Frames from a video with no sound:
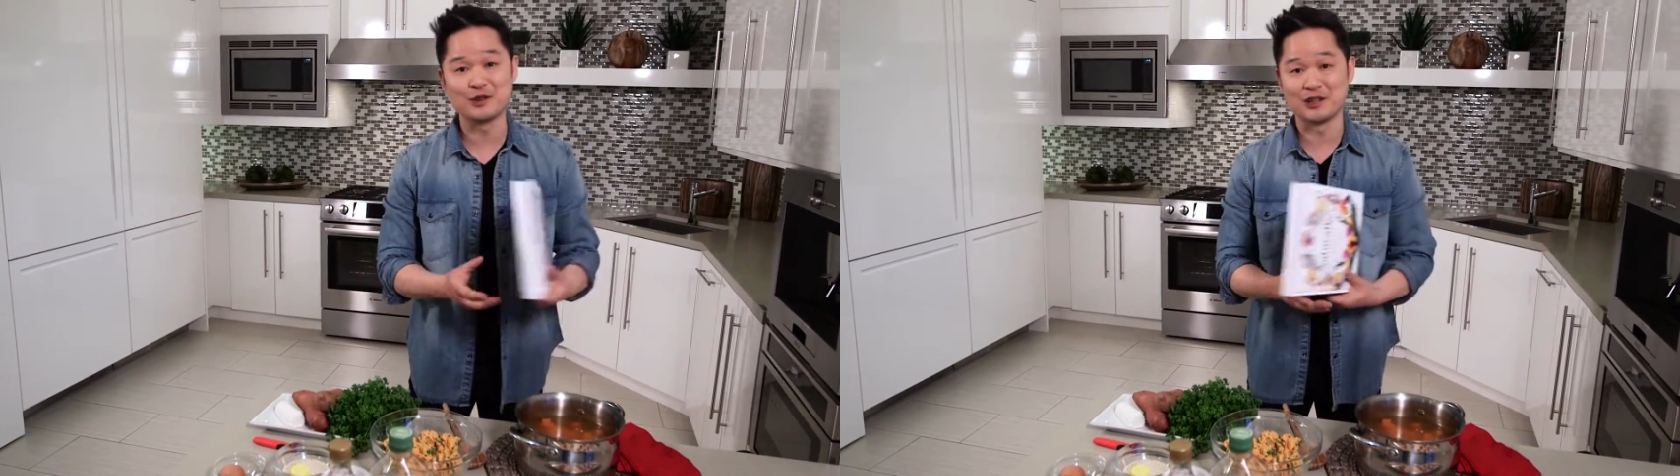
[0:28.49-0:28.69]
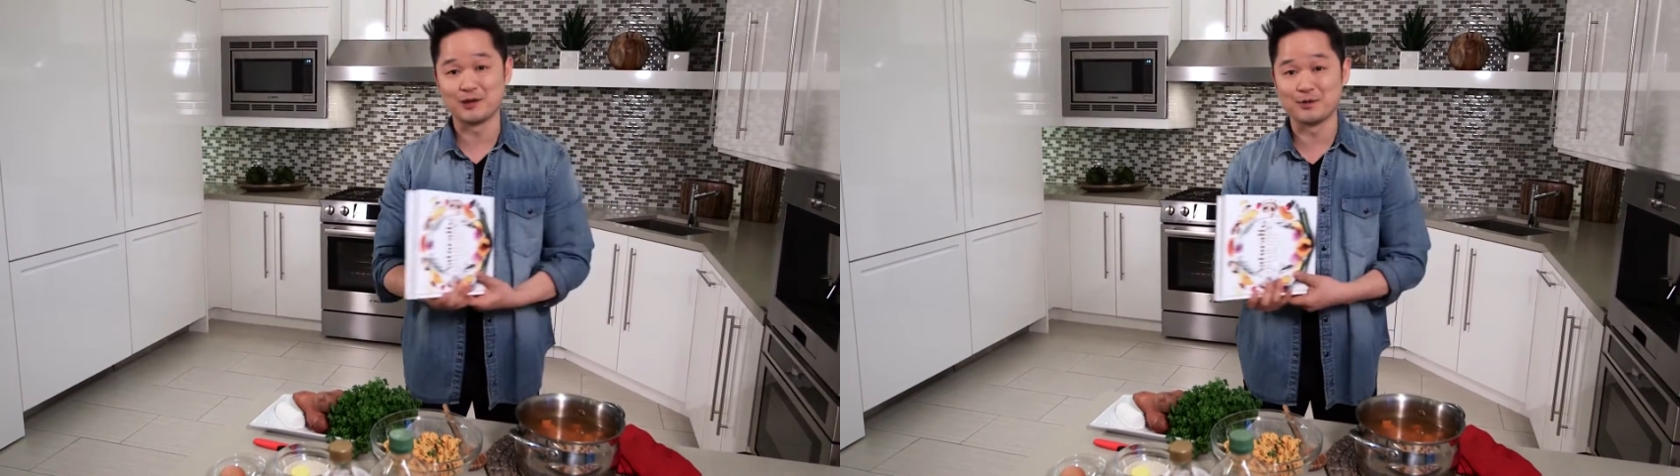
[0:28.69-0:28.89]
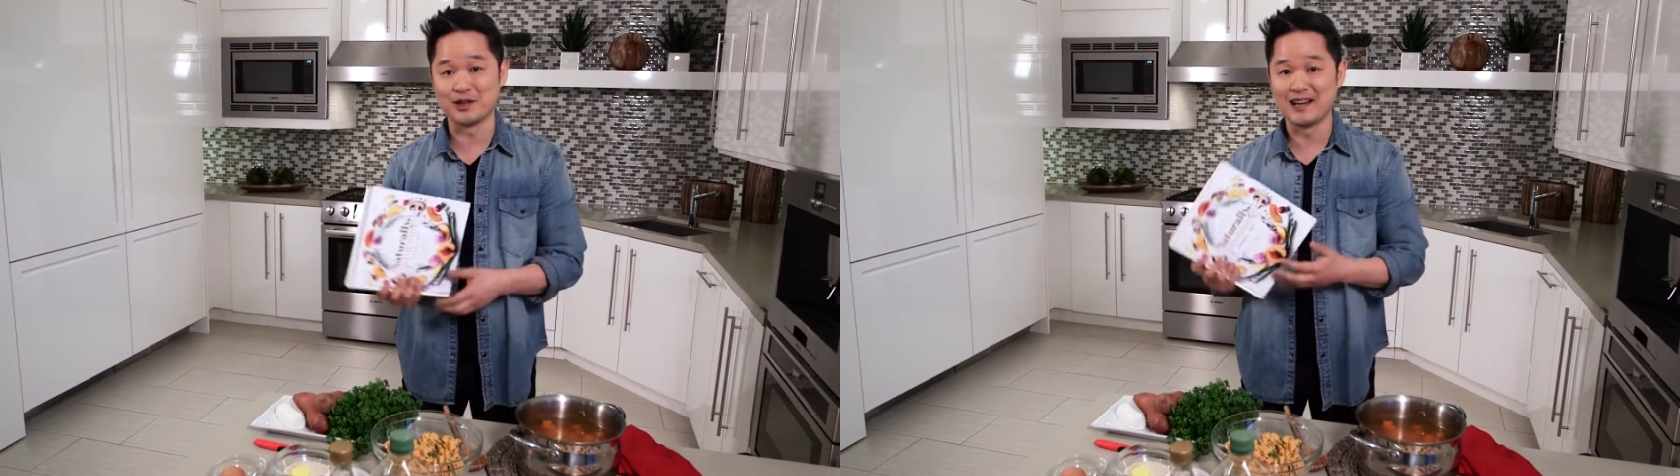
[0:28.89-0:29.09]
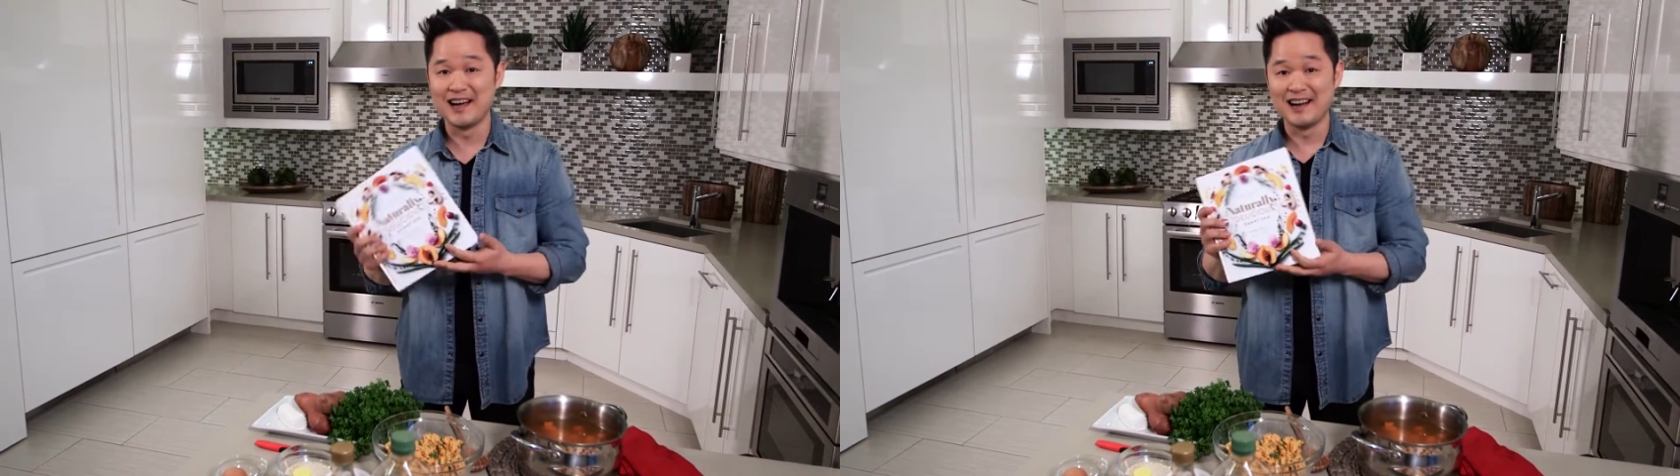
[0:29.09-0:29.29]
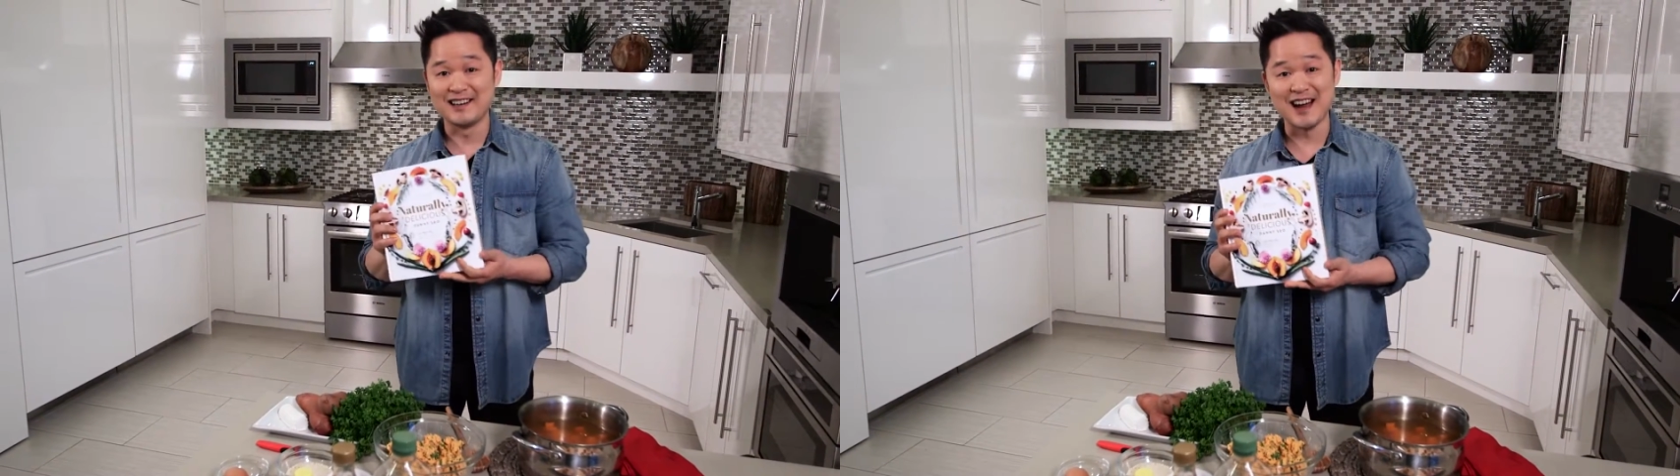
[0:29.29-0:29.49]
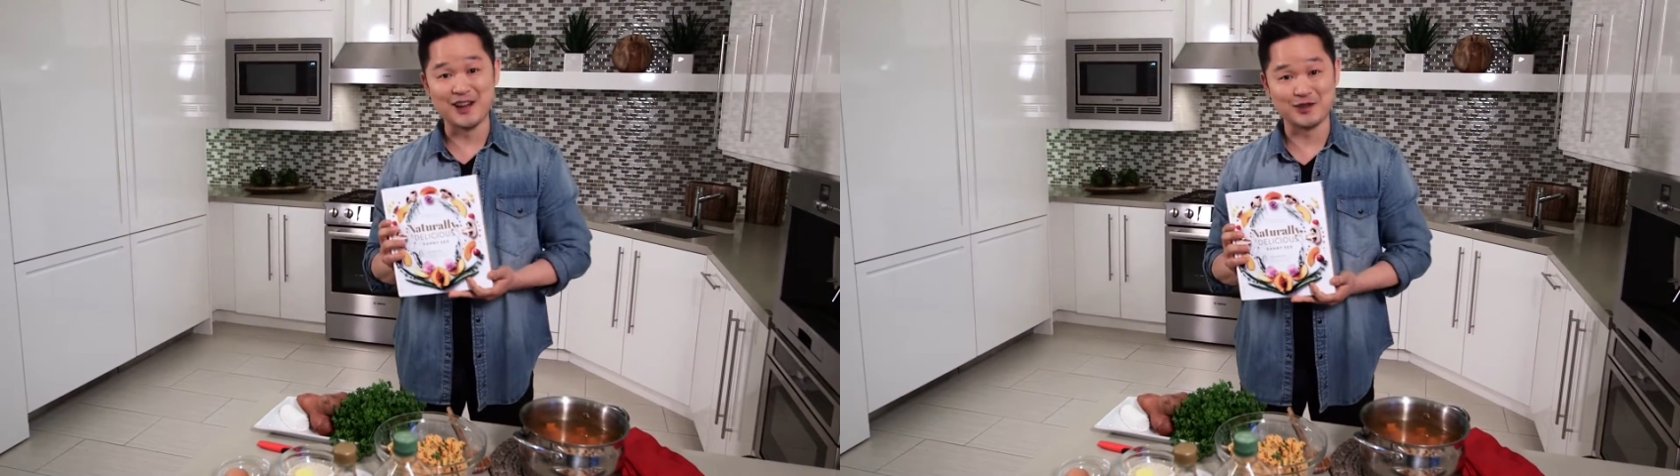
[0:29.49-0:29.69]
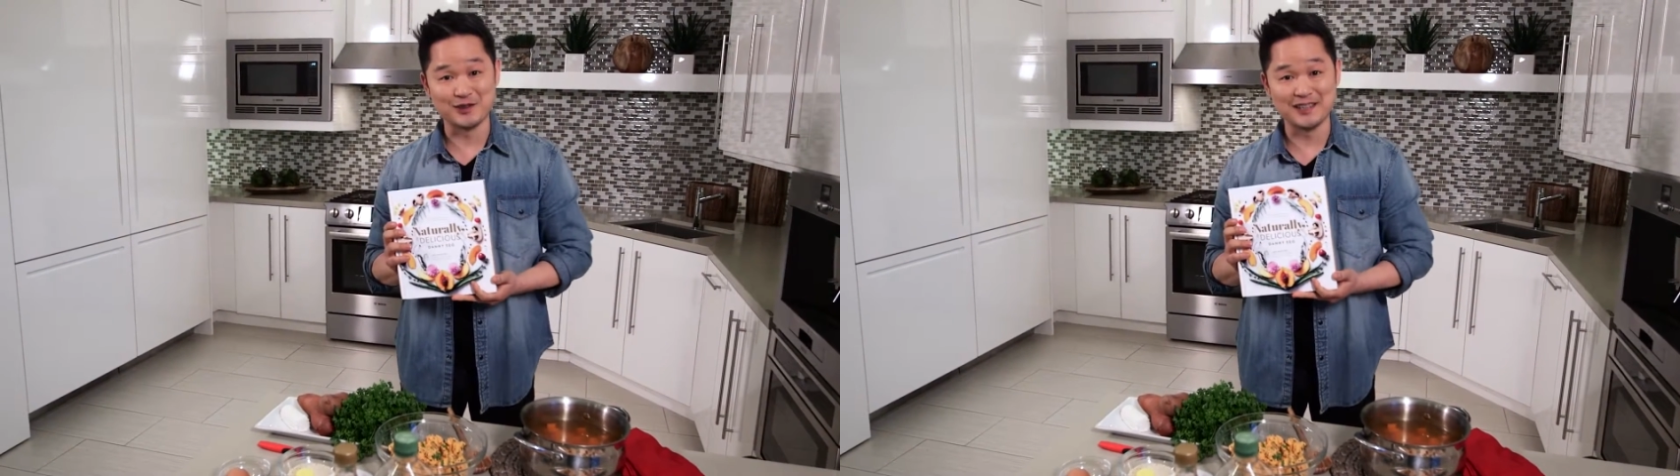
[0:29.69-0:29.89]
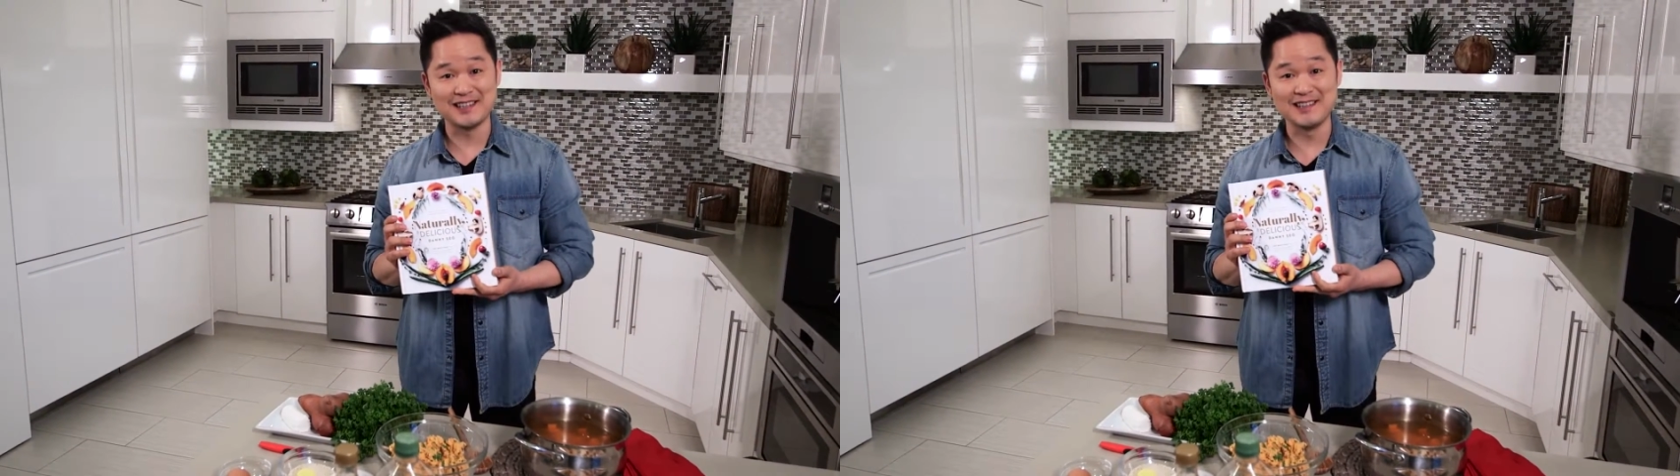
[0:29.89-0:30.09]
cookbook, Naturally